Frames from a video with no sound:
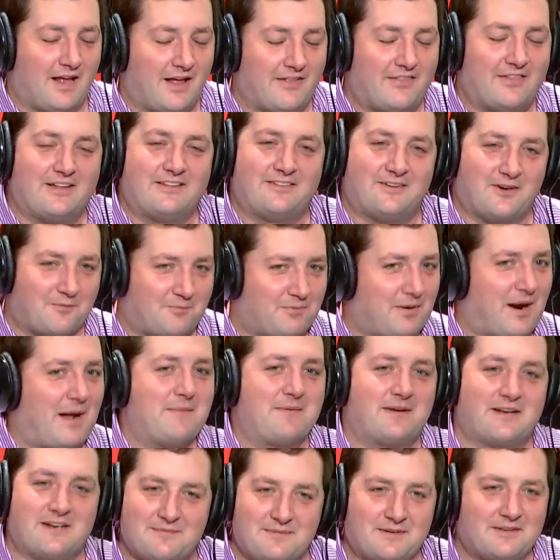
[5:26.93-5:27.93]
I think there are
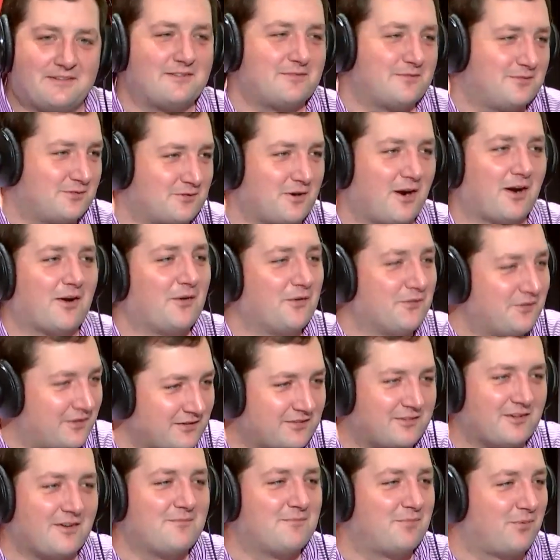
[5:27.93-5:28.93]
probably going to be some struggles
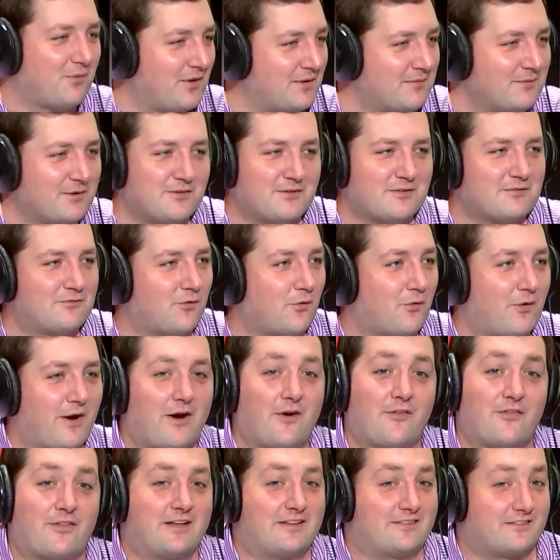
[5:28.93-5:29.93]
at some point moving forward.
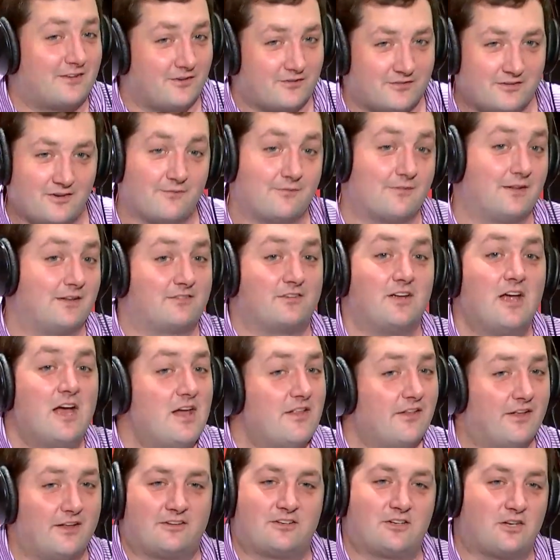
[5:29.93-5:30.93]
I don't think there's something that's
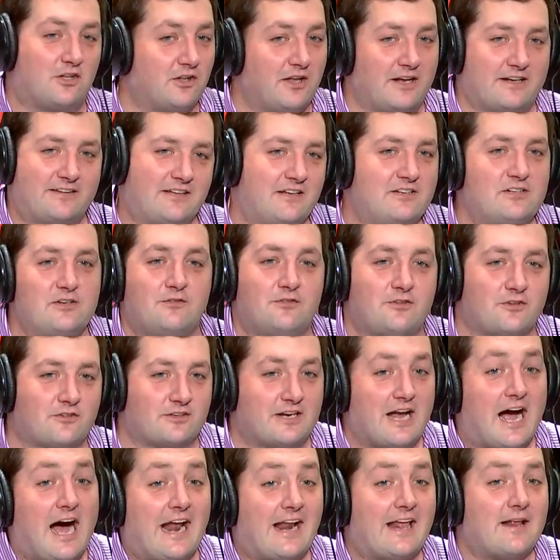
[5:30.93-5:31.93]
that's clicked and you've
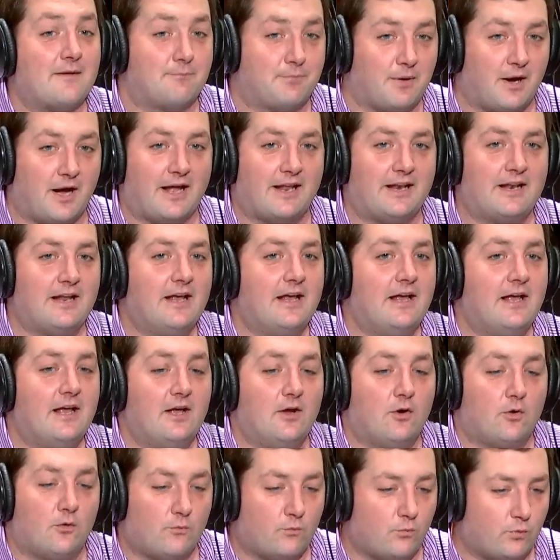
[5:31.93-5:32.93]
just got it. But
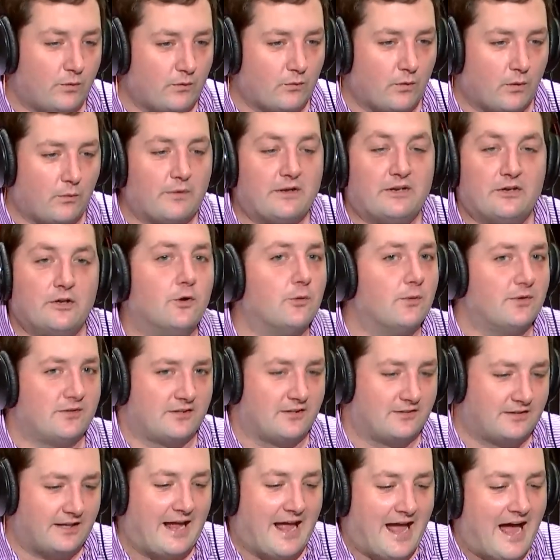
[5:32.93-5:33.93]
w- what we knew
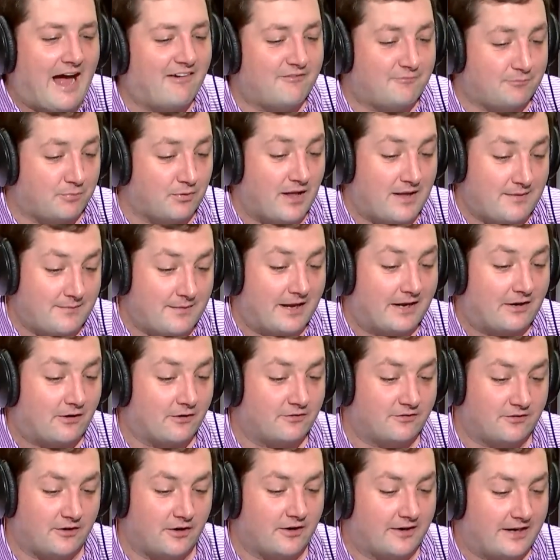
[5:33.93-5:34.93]
is that they have
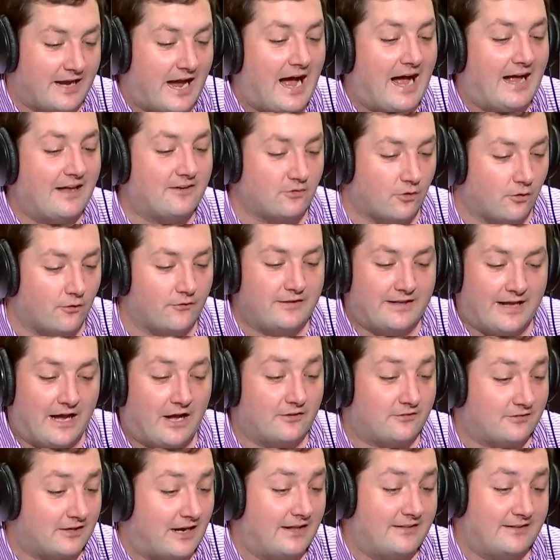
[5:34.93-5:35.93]
playmakers. There are guys on the
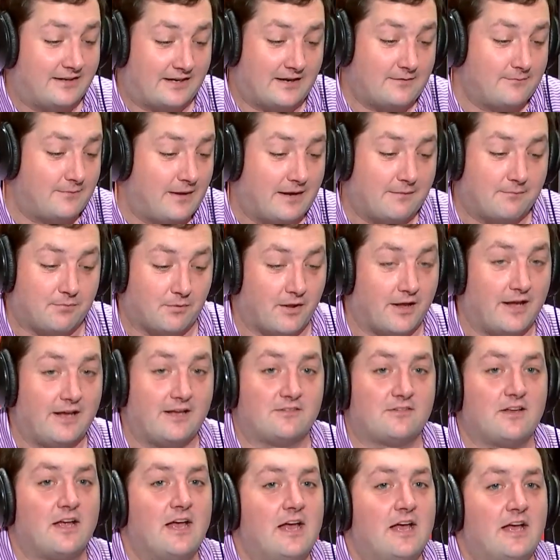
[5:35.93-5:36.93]
outside that can make
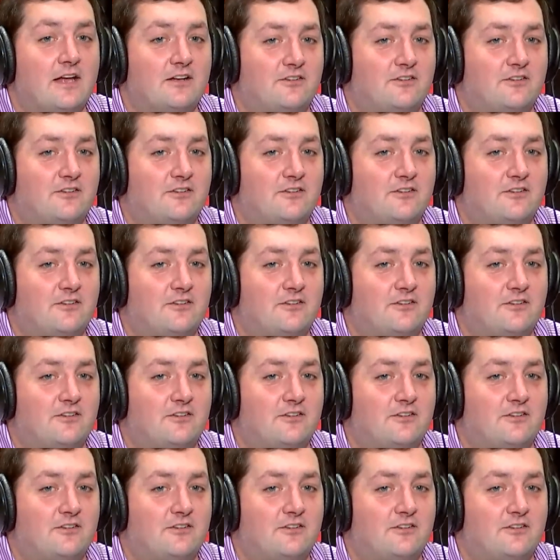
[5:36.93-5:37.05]
plays.